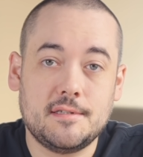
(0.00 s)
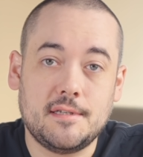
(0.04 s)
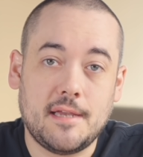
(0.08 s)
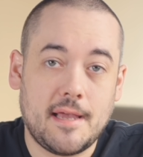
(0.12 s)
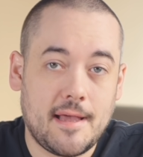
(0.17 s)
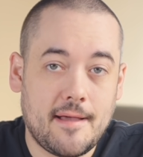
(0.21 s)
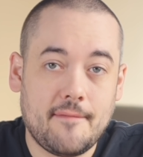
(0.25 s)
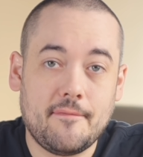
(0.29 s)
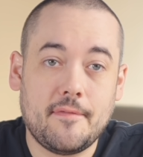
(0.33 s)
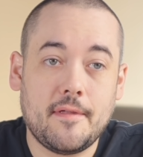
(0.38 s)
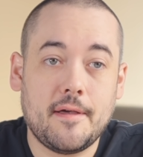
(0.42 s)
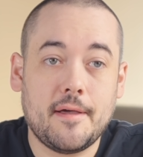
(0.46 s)
you
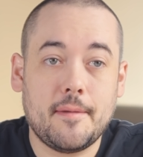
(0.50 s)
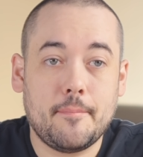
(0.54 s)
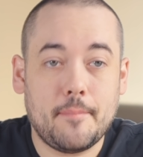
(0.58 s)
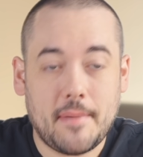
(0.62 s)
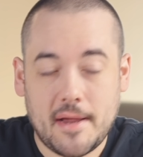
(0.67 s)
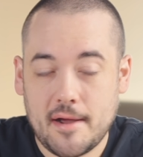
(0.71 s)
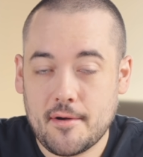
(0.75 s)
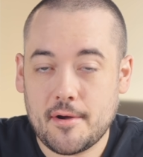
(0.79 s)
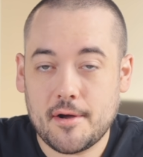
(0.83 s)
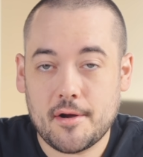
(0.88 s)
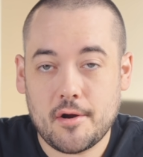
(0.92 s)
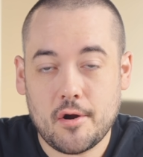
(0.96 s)
have the
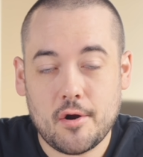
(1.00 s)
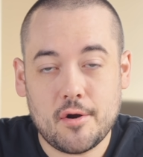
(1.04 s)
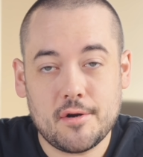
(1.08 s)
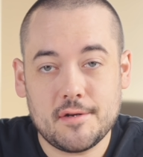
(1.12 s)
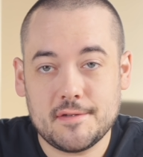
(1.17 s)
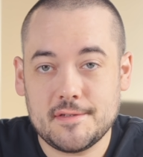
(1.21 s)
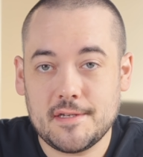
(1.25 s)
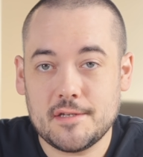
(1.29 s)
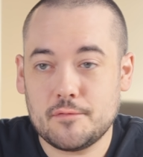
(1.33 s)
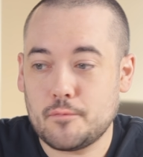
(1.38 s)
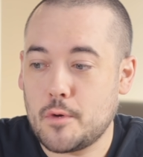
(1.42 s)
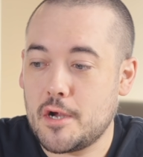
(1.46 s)
Parrot card. It
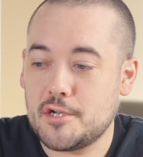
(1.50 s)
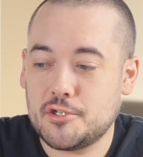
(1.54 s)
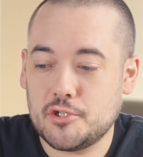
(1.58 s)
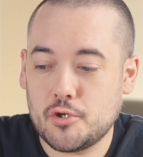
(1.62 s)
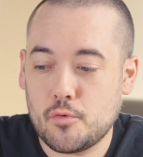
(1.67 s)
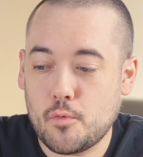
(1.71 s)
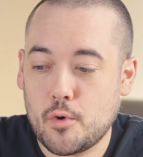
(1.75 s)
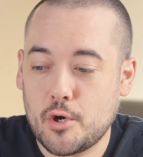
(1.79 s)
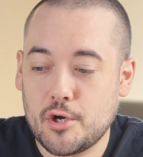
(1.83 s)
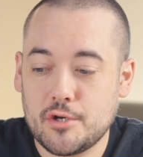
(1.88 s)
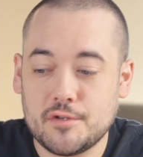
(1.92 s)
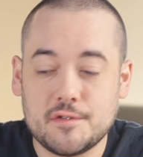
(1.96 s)
says, watch your
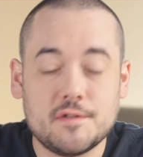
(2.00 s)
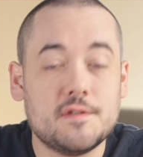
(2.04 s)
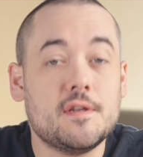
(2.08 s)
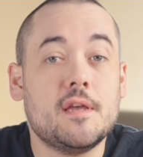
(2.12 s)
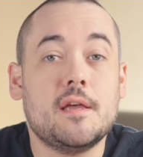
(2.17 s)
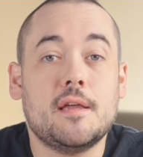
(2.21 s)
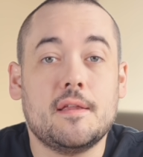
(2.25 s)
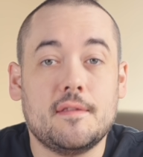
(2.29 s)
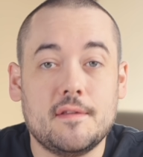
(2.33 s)
words.